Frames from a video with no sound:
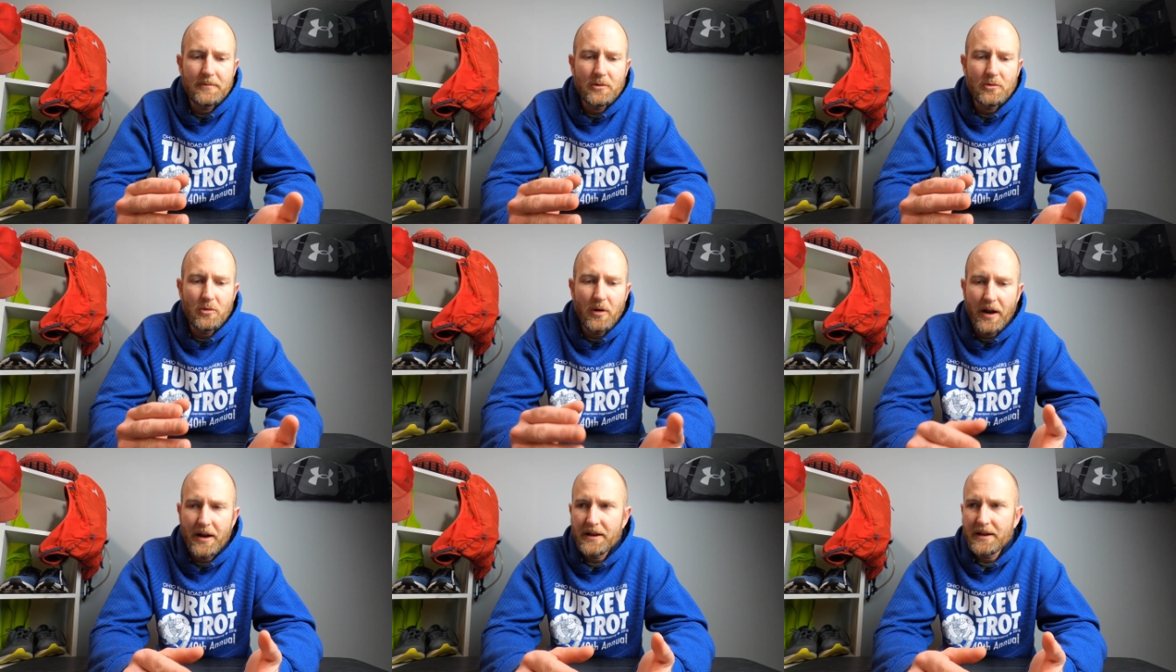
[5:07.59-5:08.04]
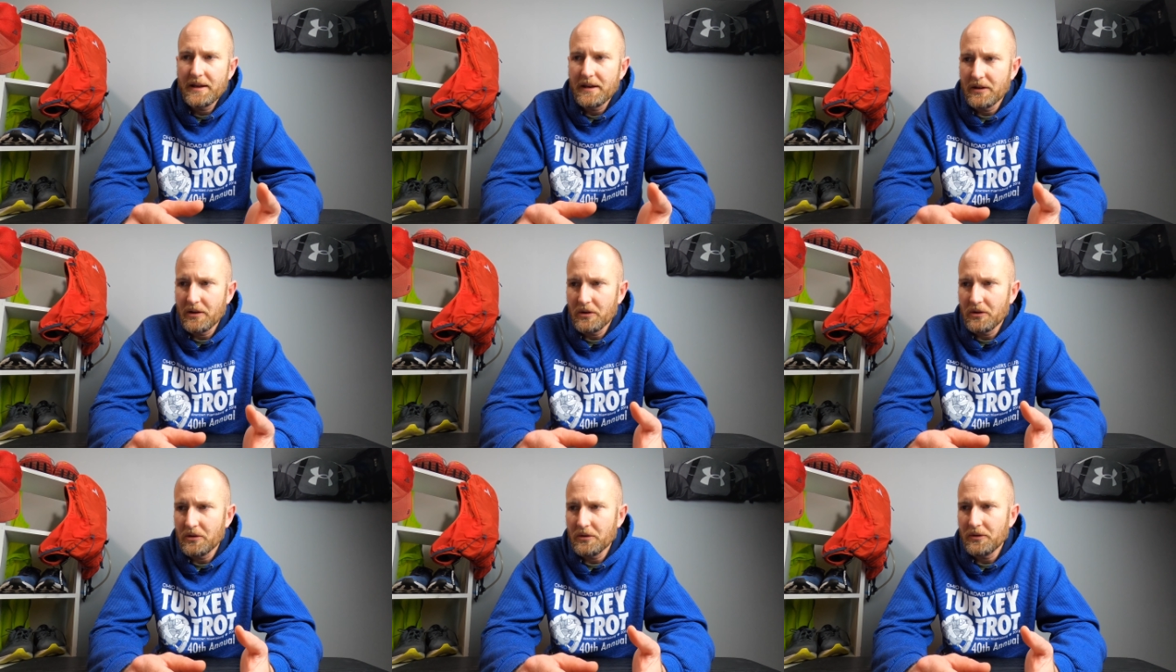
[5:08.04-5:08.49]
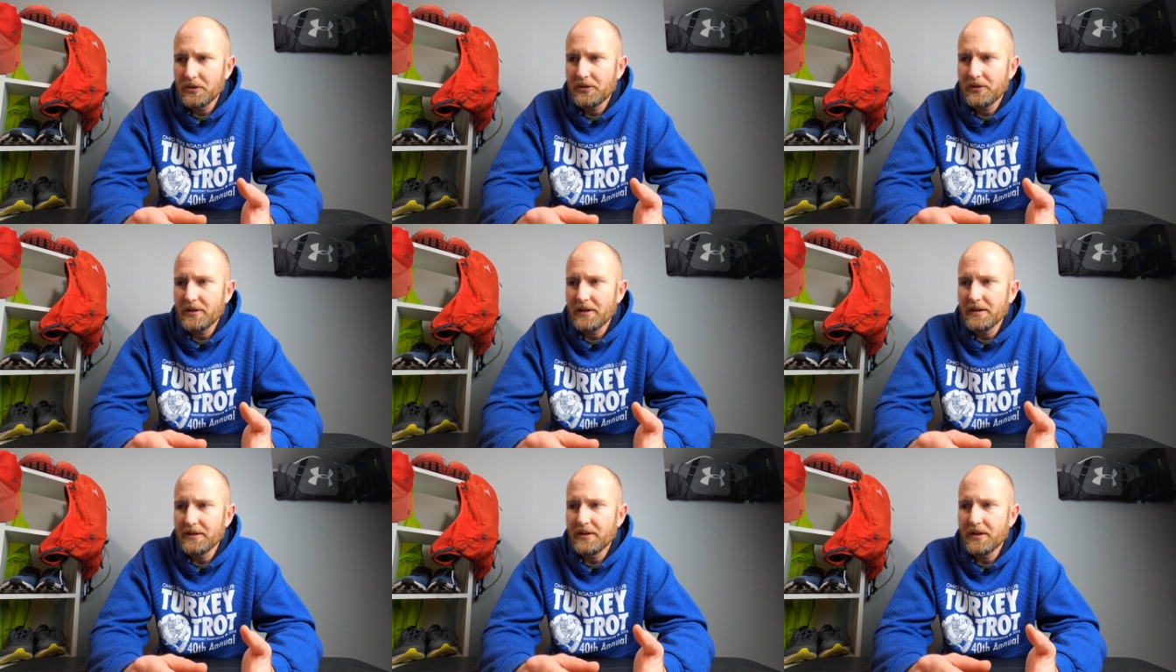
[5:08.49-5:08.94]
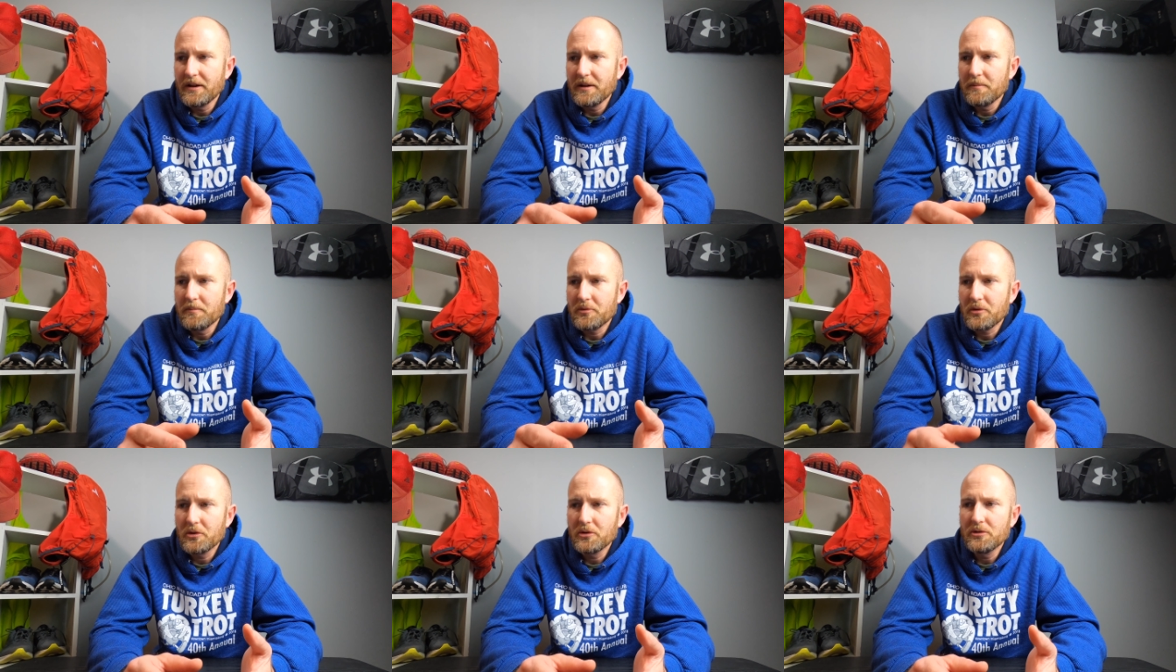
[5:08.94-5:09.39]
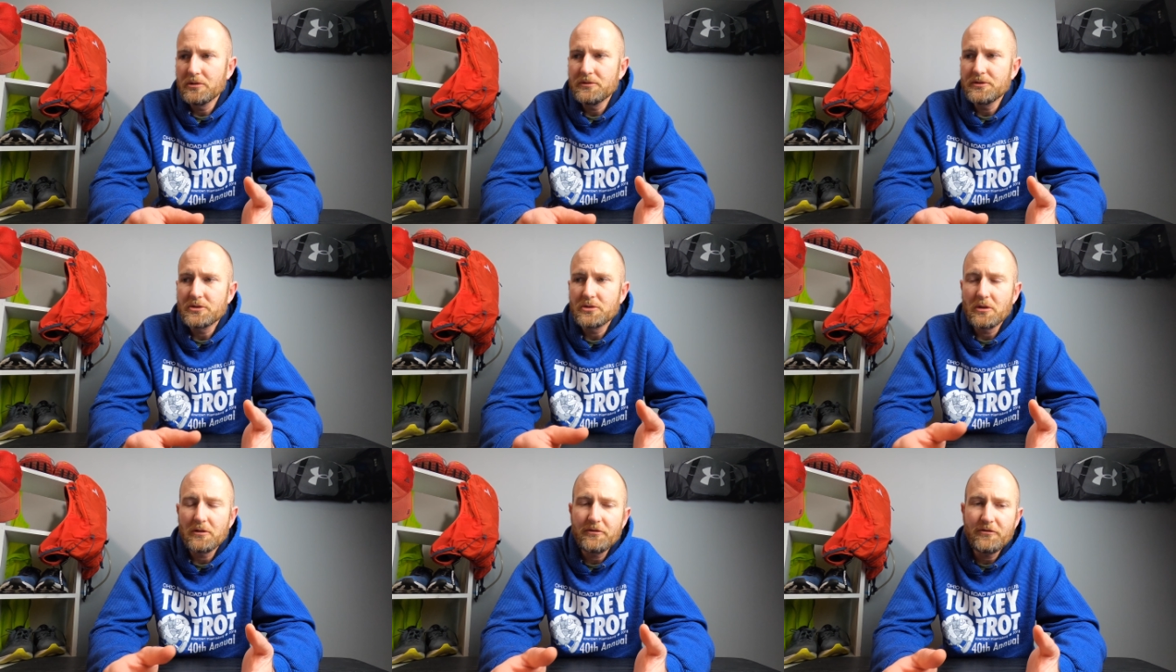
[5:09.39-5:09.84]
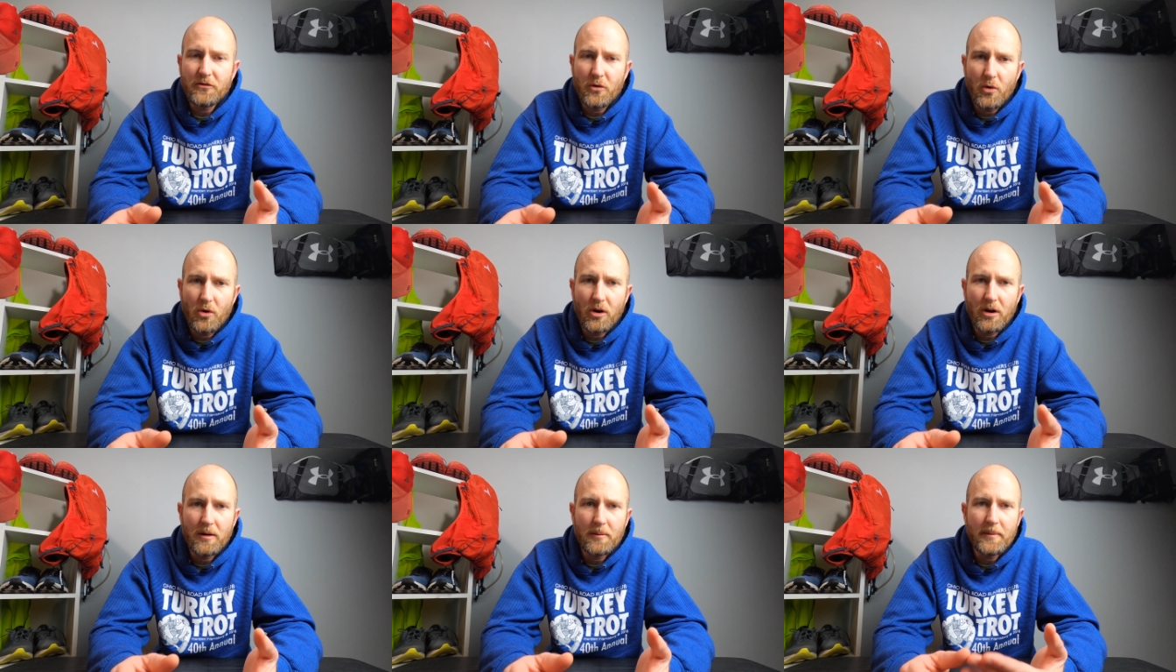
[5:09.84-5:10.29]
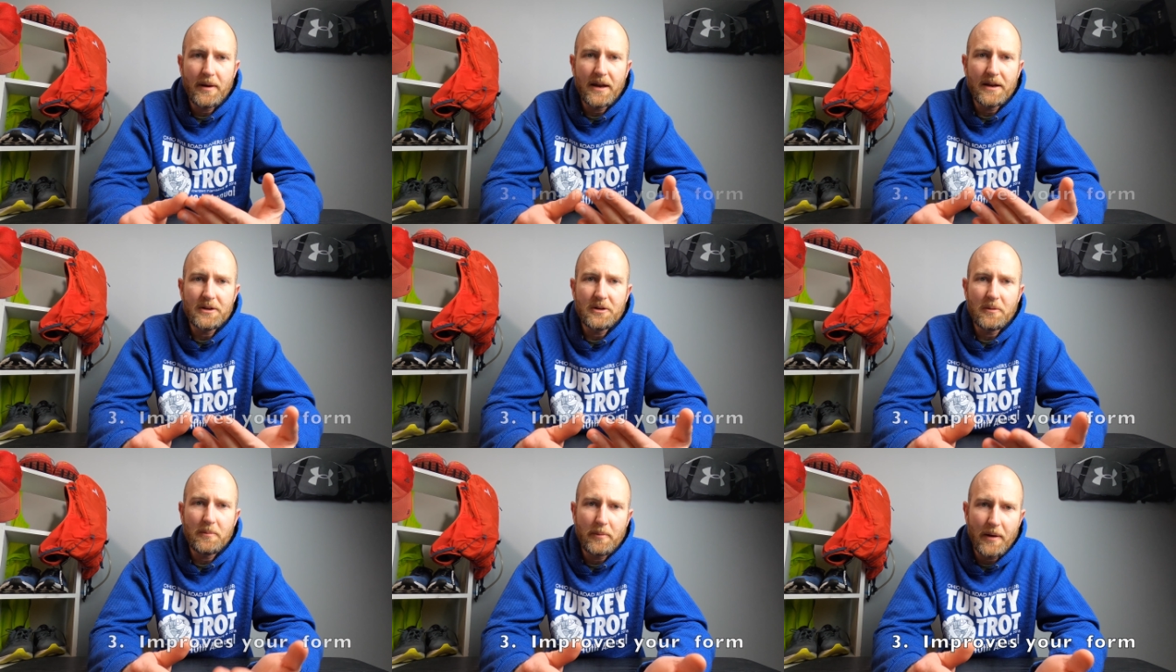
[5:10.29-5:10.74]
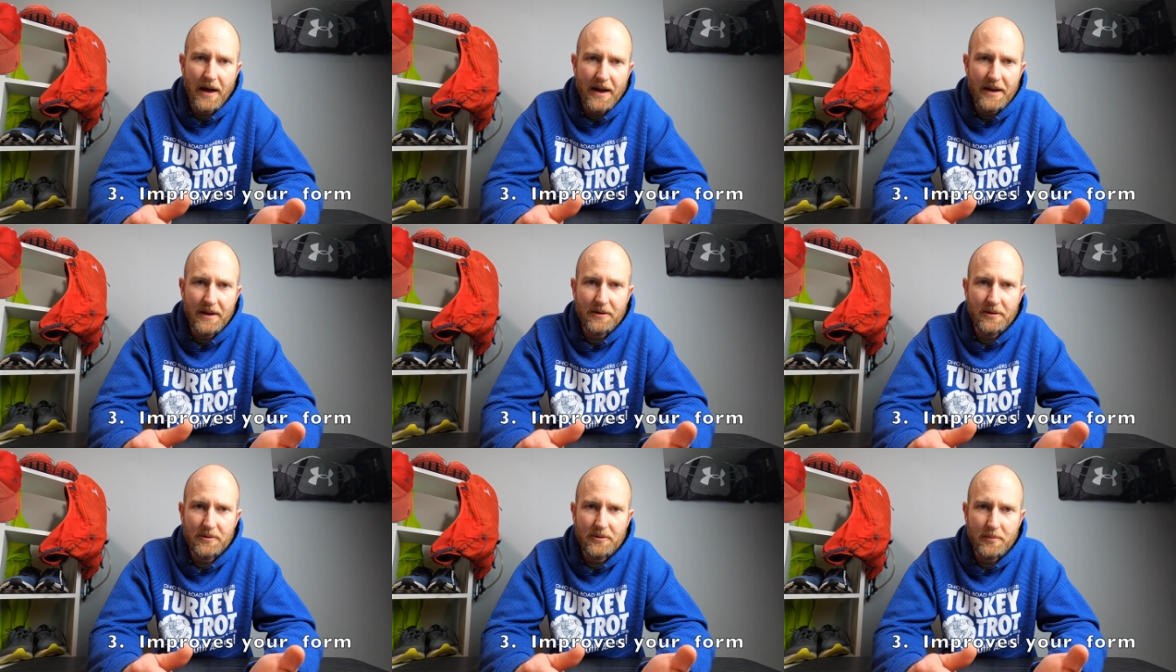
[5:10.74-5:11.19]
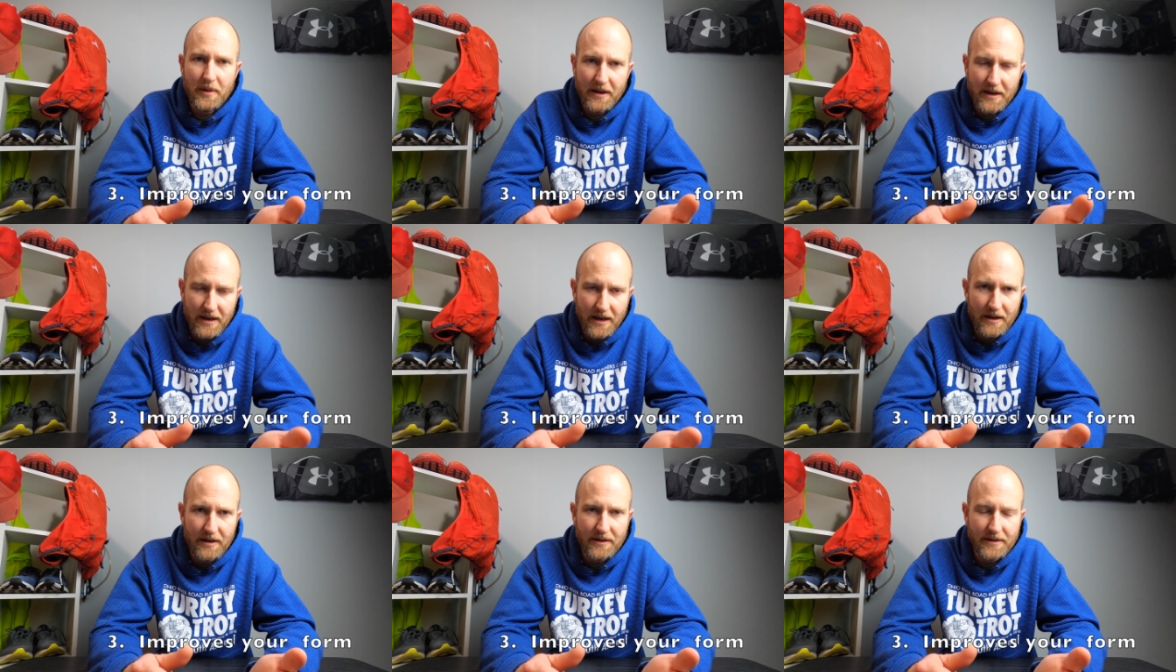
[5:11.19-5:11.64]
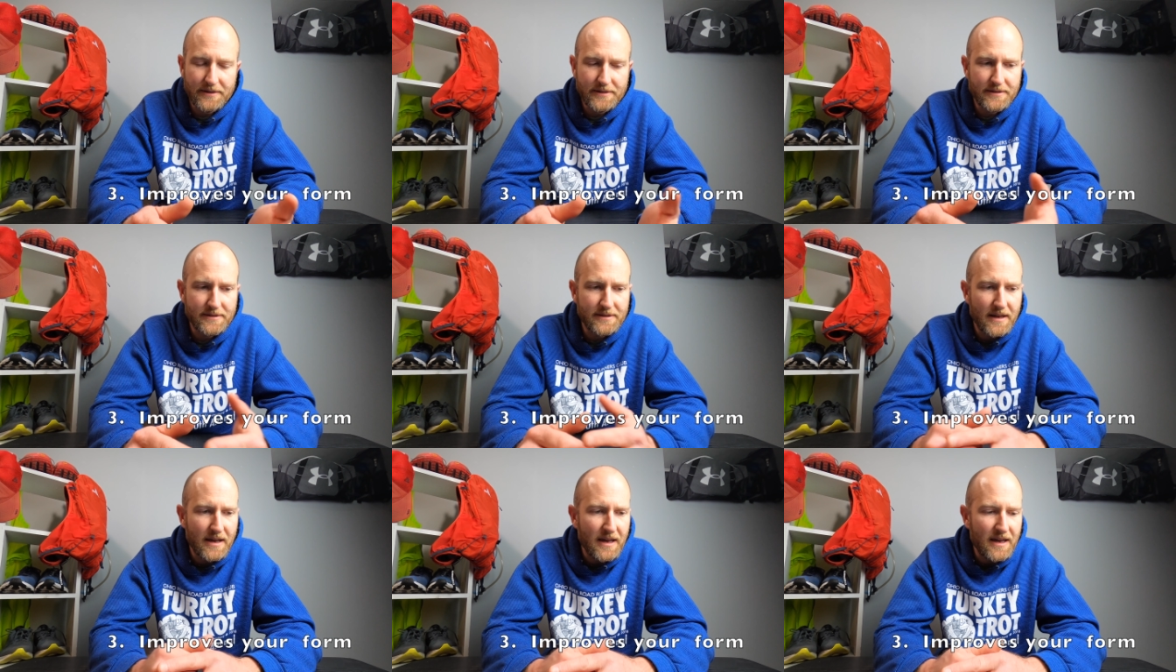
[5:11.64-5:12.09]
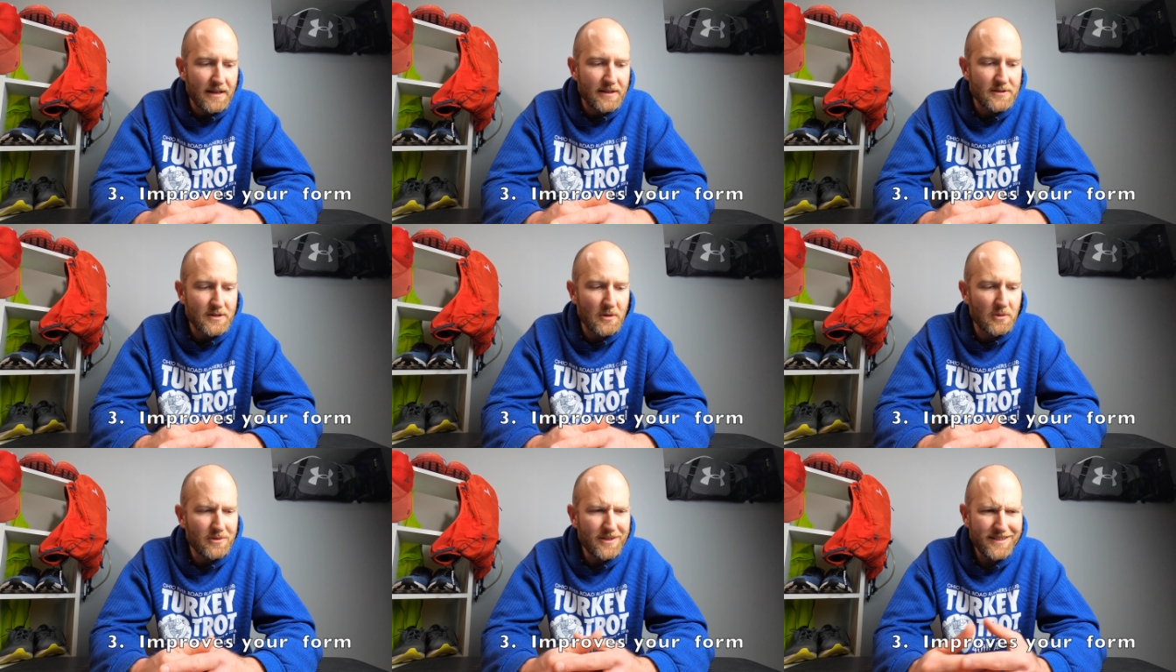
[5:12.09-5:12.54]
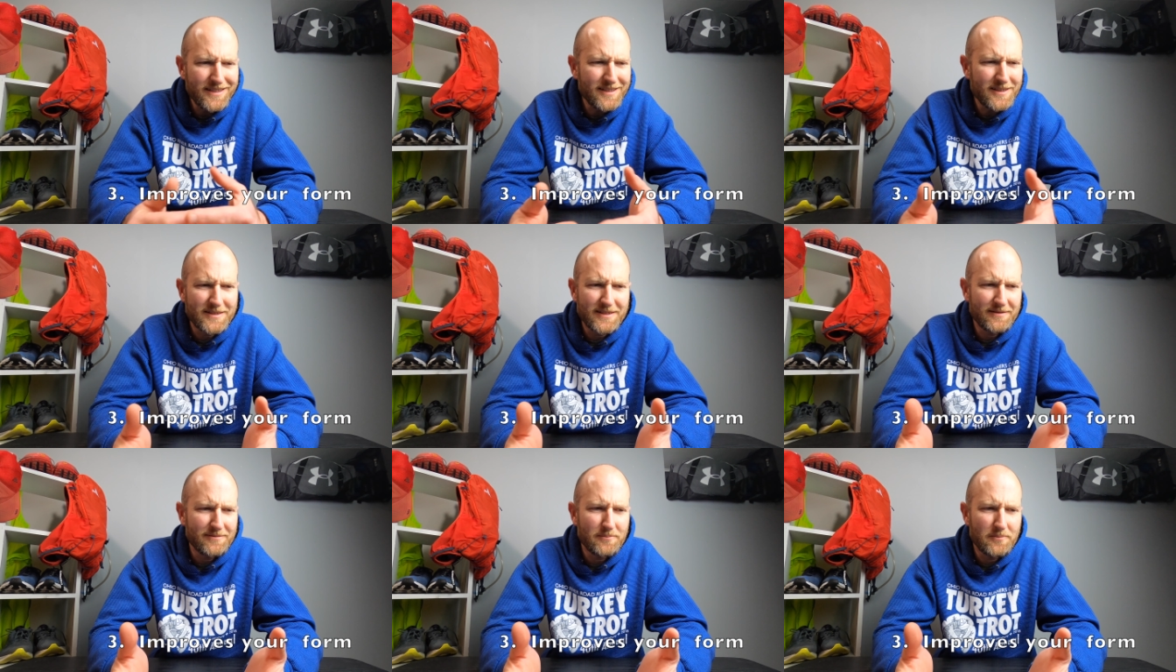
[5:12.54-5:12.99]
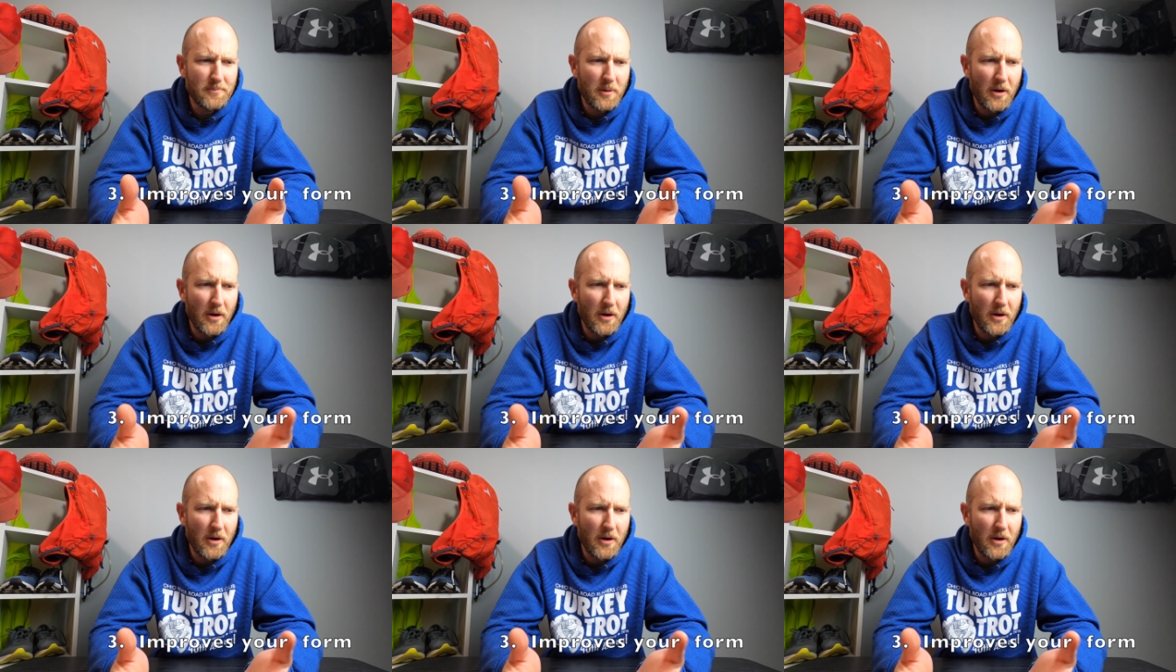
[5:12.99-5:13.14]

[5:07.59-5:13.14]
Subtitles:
running hills is it improves your form and your biomechanics. So this is